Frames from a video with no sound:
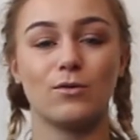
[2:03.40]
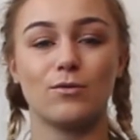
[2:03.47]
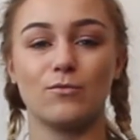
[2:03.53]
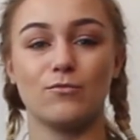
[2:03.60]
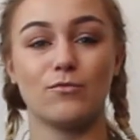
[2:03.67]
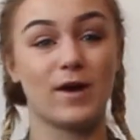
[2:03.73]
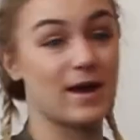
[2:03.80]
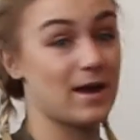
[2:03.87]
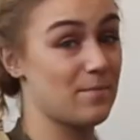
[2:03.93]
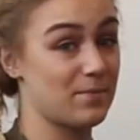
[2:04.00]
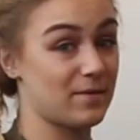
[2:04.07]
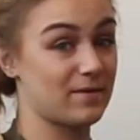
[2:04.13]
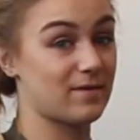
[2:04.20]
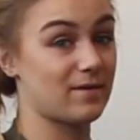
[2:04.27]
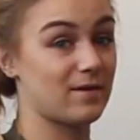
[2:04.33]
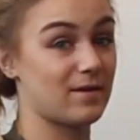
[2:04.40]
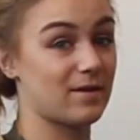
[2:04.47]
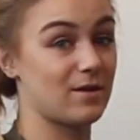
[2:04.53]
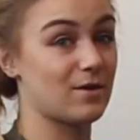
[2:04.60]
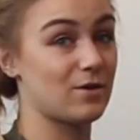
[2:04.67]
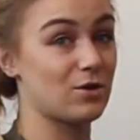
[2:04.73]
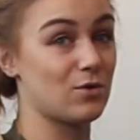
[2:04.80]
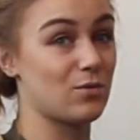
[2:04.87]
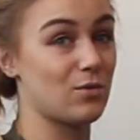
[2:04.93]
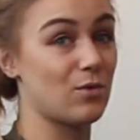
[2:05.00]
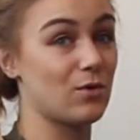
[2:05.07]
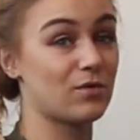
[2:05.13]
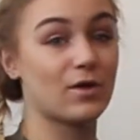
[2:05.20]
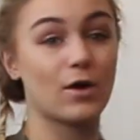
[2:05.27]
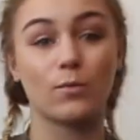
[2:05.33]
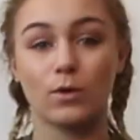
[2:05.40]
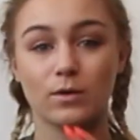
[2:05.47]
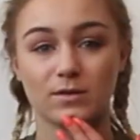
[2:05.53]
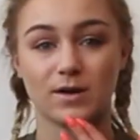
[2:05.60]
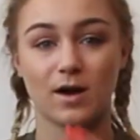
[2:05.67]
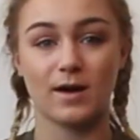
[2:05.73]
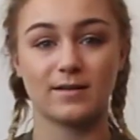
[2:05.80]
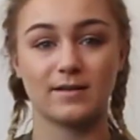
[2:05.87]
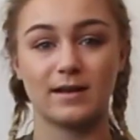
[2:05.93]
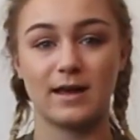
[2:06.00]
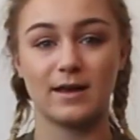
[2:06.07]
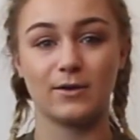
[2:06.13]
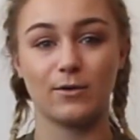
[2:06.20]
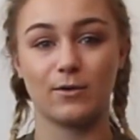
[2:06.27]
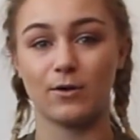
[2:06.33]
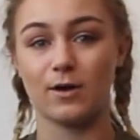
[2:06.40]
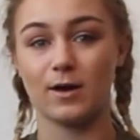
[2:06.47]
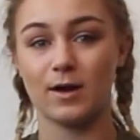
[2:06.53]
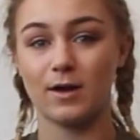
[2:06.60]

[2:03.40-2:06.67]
ribs, you also want to isolate your